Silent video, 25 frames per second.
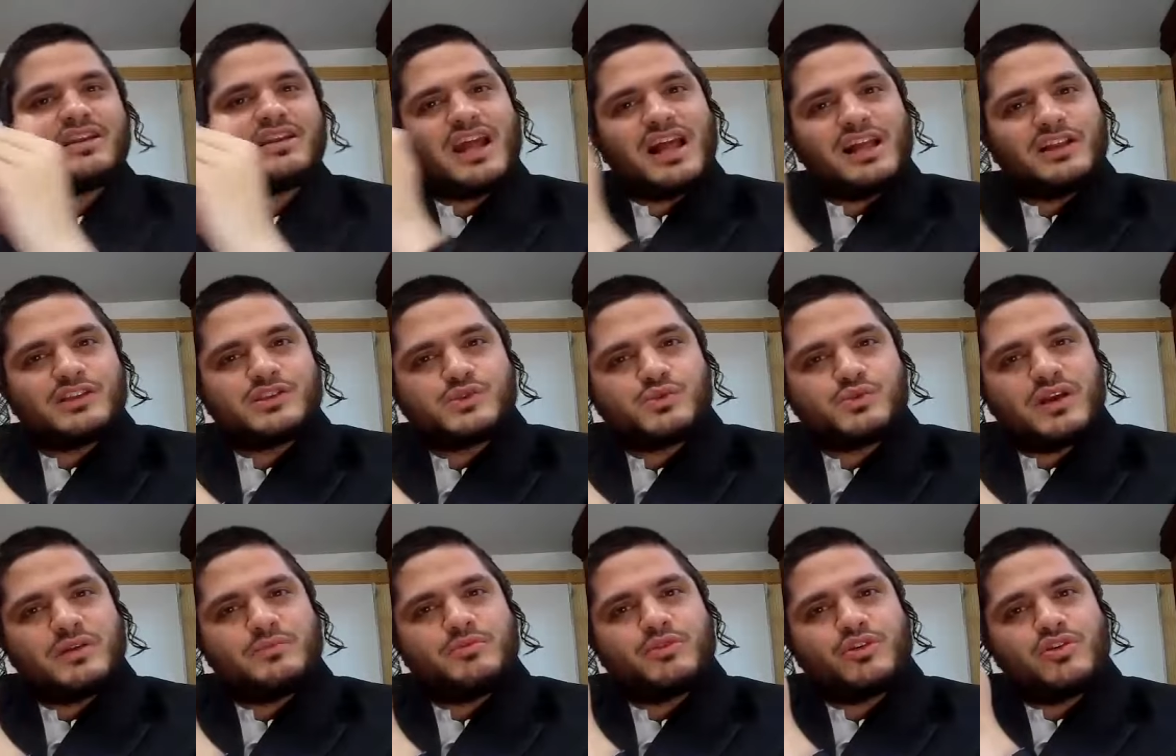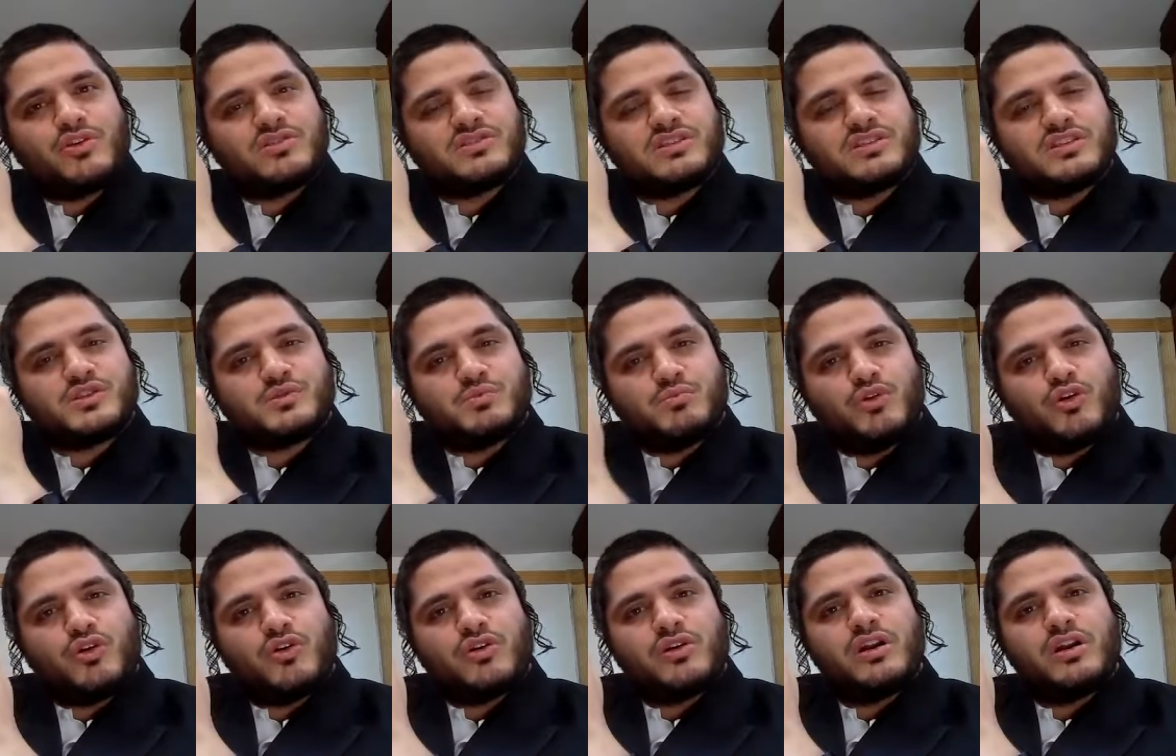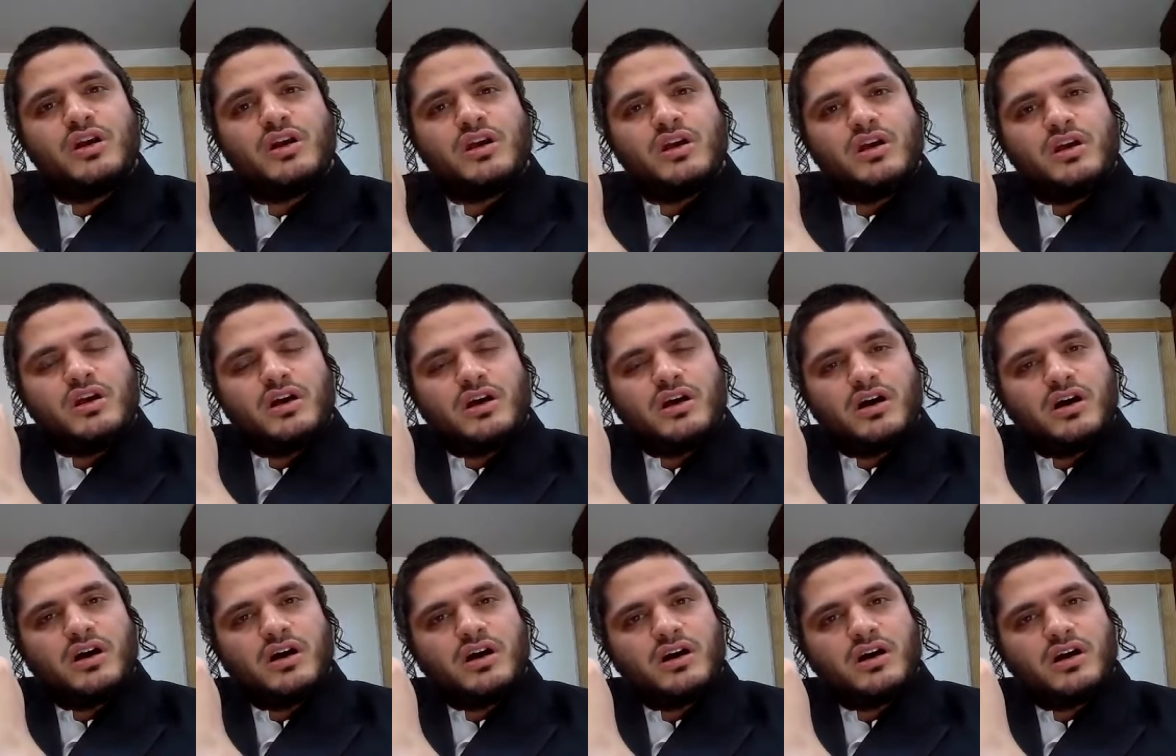spend it elsewhere because it's more
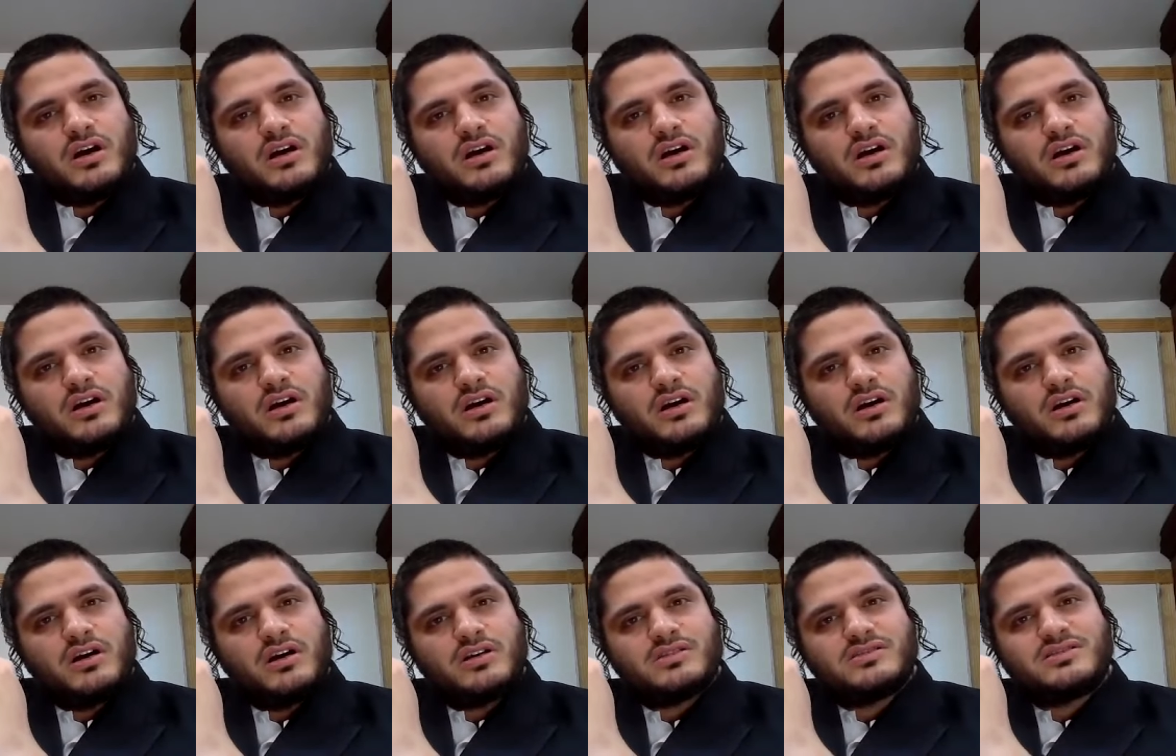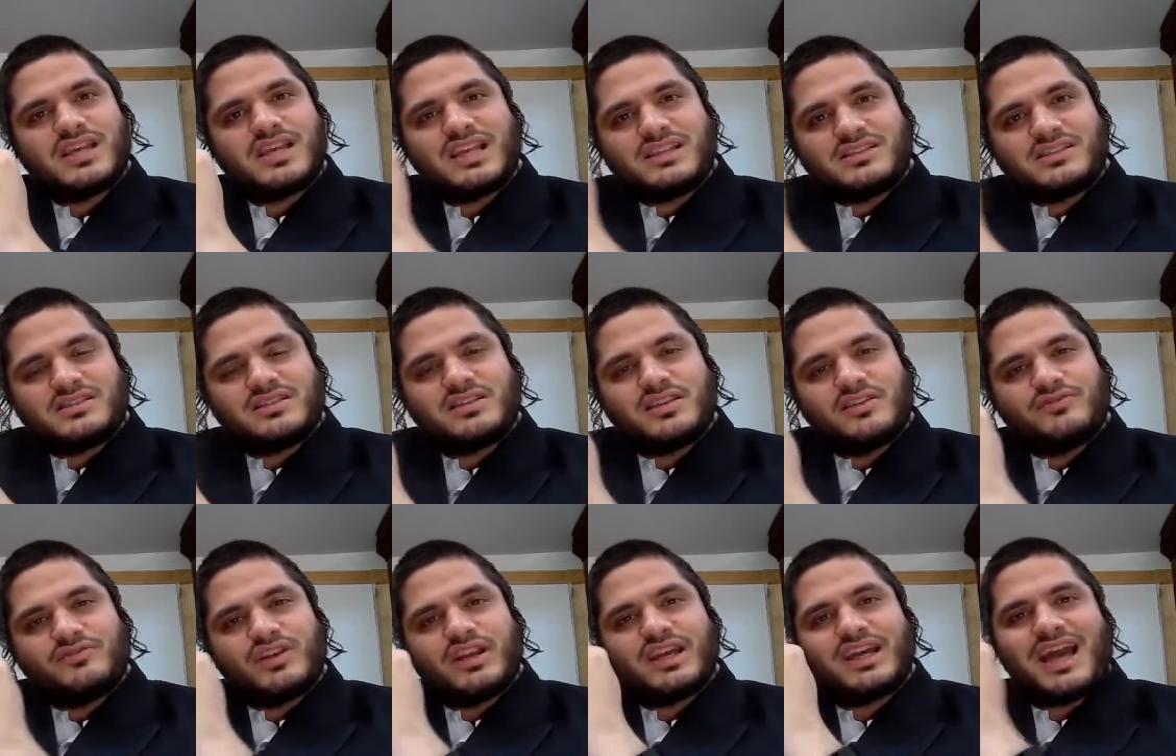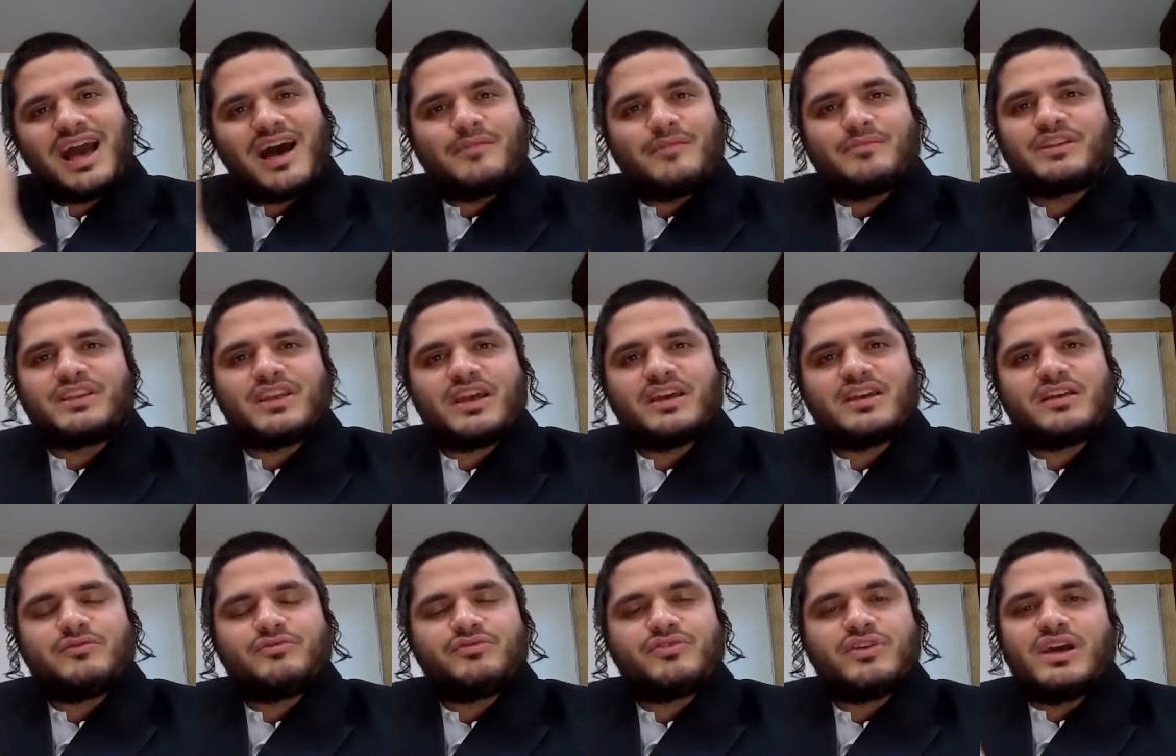uh, uh, uh, sensitive and
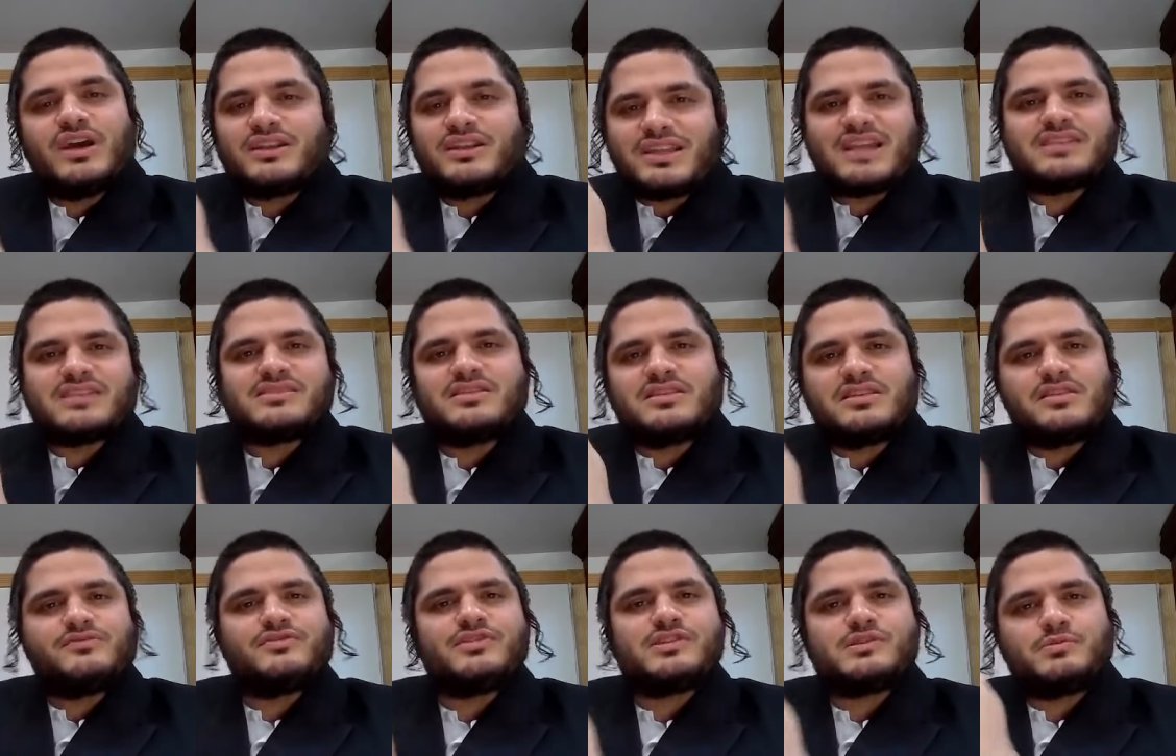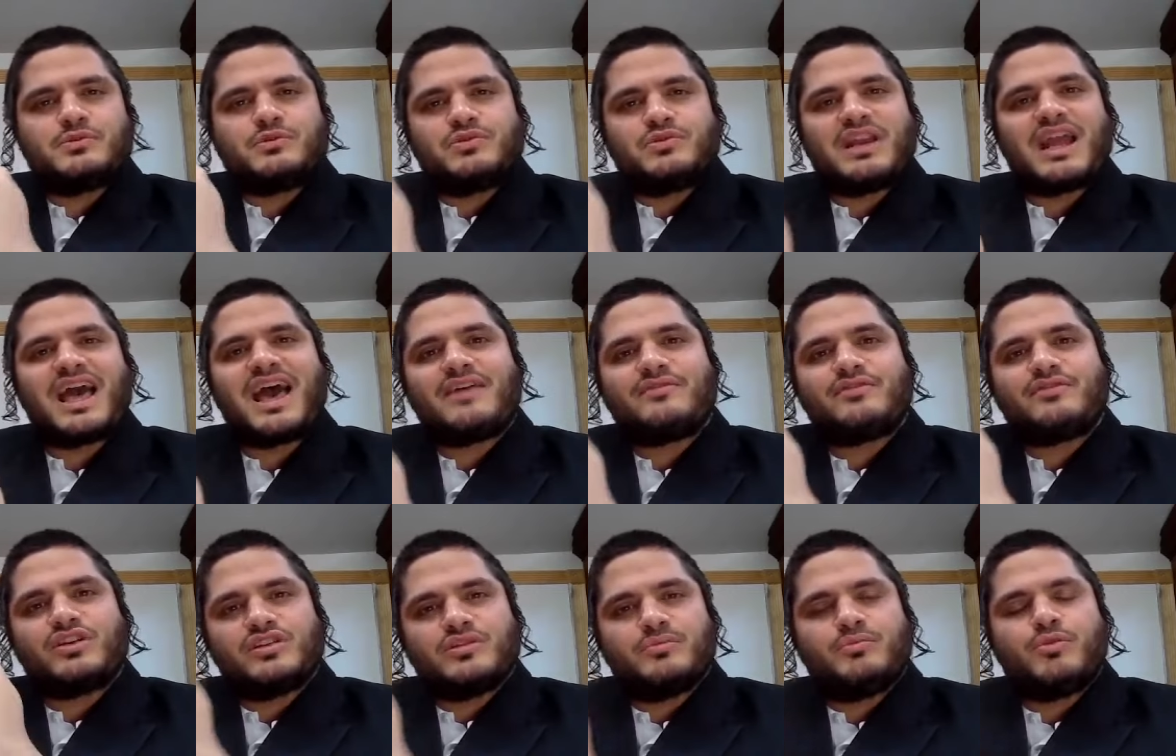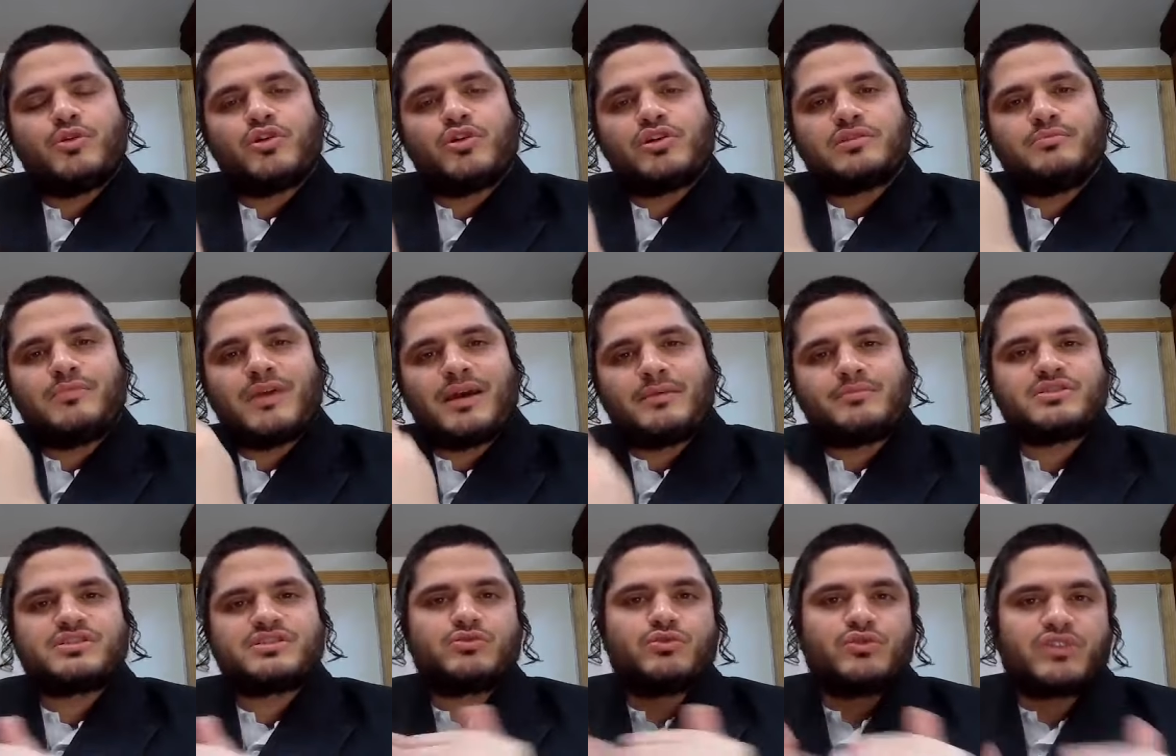accommodative, that's the difference between having on the board
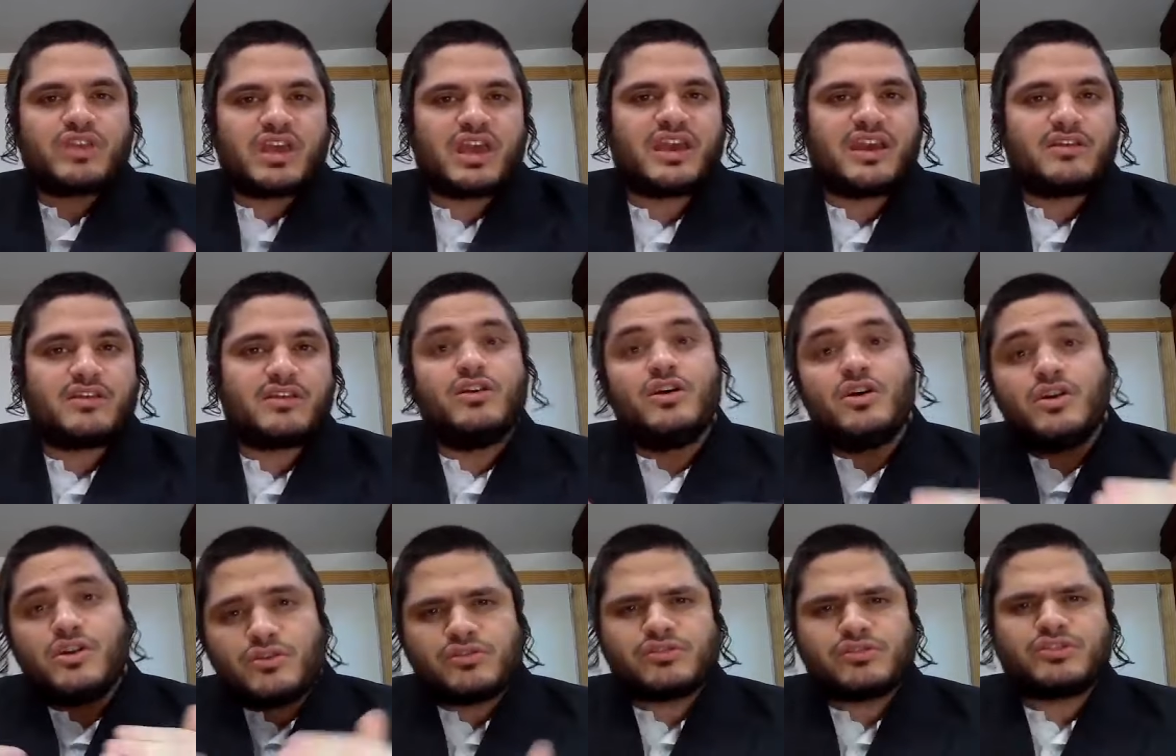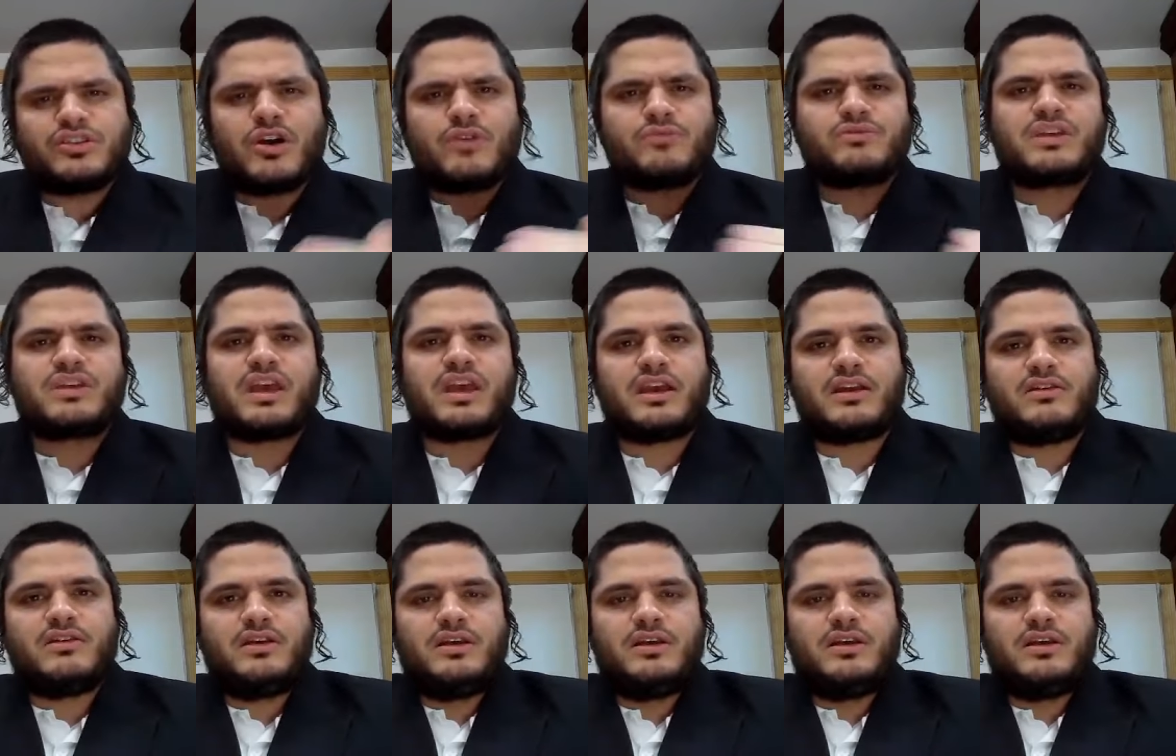members who care or who don't